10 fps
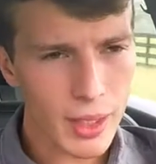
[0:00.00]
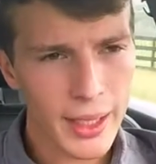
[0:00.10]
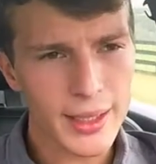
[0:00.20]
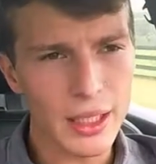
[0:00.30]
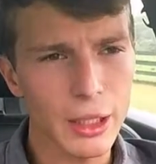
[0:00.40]

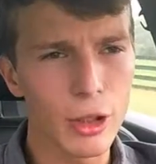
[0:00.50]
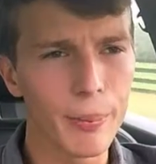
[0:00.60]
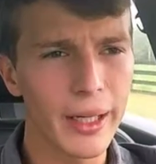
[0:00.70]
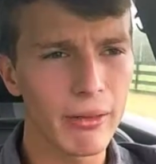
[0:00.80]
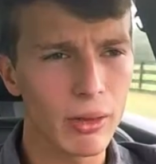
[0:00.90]
It's a little
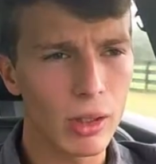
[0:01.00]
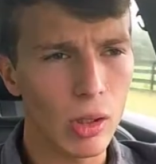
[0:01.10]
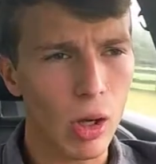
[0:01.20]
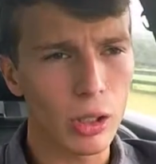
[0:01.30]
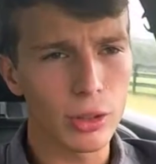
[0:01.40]
bit of a
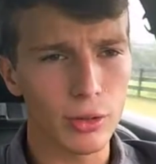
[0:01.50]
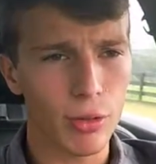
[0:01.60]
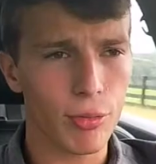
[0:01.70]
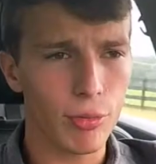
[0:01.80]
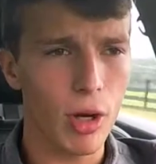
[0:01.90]
longer
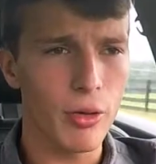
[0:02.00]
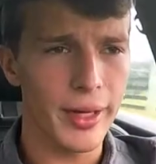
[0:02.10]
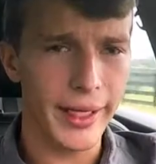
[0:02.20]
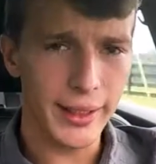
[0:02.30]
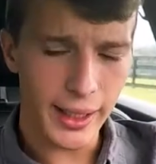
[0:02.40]
throw than
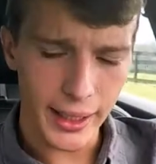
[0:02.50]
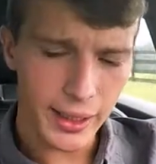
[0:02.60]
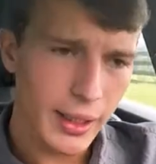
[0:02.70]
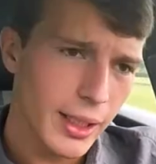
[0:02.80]
I'd like.